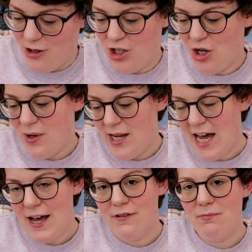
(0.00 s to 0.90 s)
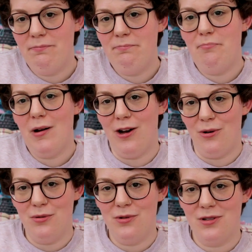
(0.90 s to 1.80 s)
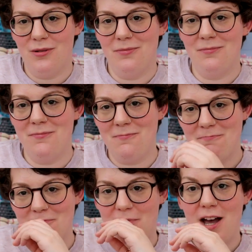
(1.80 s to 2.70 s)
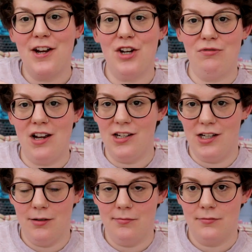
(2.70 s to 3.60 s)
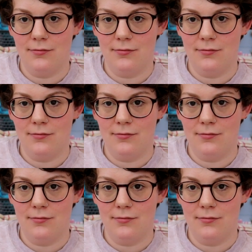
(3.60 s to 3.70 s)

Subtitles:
So I have about, are you ready?